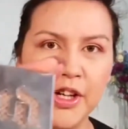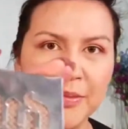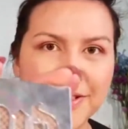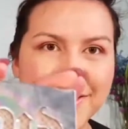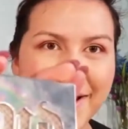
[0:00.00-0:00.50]

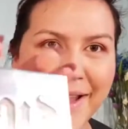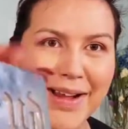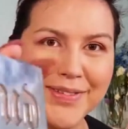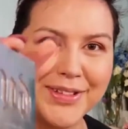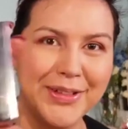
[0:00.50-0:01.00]
Urban Decay
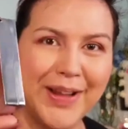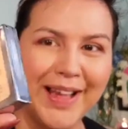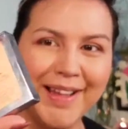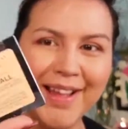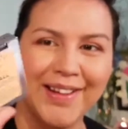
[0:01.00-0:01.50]
Afterglow
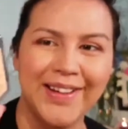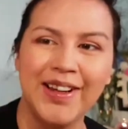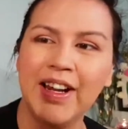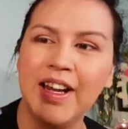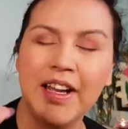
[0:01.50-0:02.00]

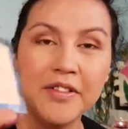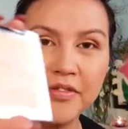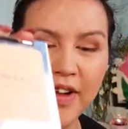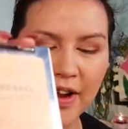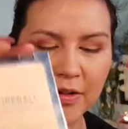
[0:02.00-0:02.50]
highlighter in
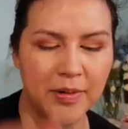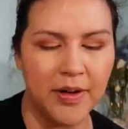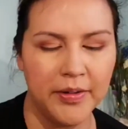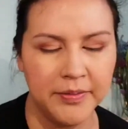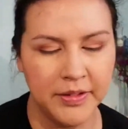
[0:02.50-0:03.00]

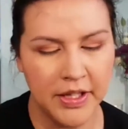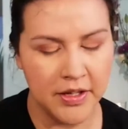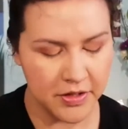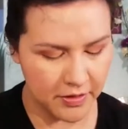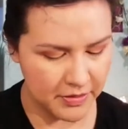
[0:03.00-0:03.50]
Fireball.
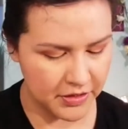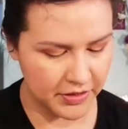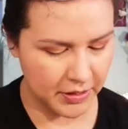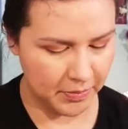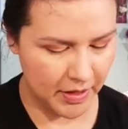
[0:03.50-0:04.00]
So I'm
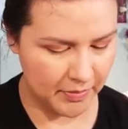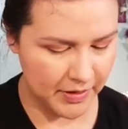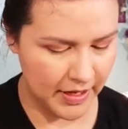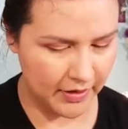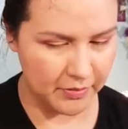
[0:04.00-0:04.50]
just going to
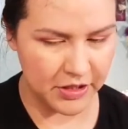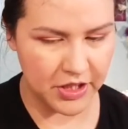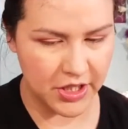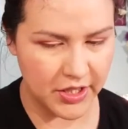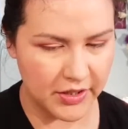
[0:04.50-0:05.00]
pop that on my
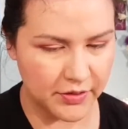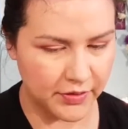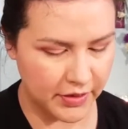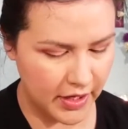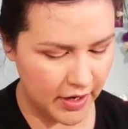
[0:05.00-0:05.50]
cheeks
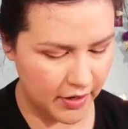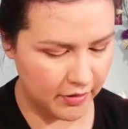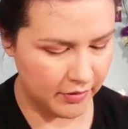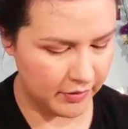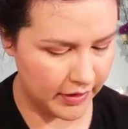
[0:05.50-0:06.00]
for
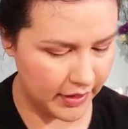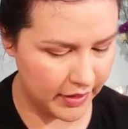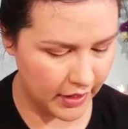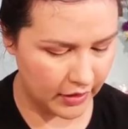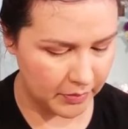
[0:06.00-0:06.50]
now while I
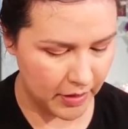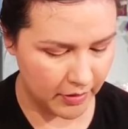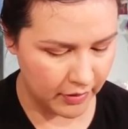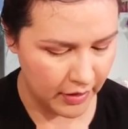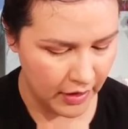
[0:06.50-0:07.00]
think
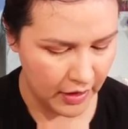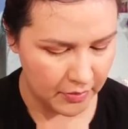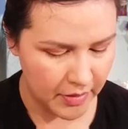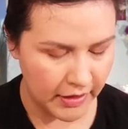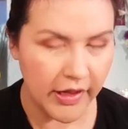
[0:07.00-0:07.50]
about
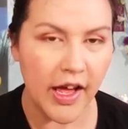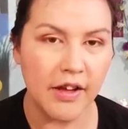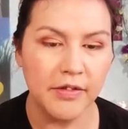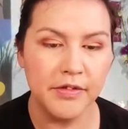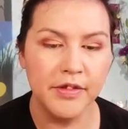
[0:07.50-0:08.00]
my
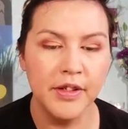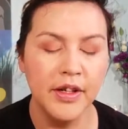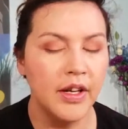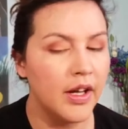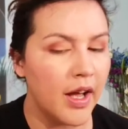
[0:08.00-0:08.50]
life
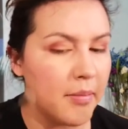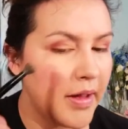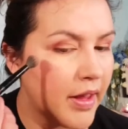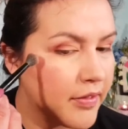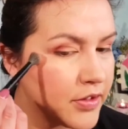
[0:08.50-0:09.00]
and
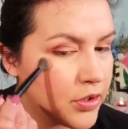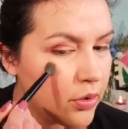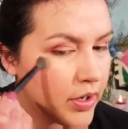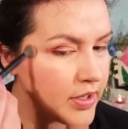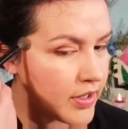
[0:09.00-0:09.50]
my life
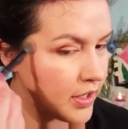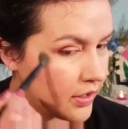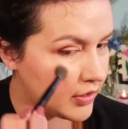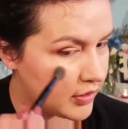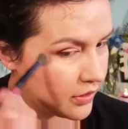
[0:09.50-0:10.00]

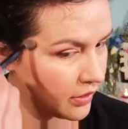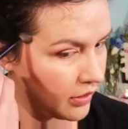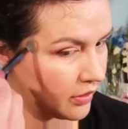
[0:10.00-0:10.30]
choices.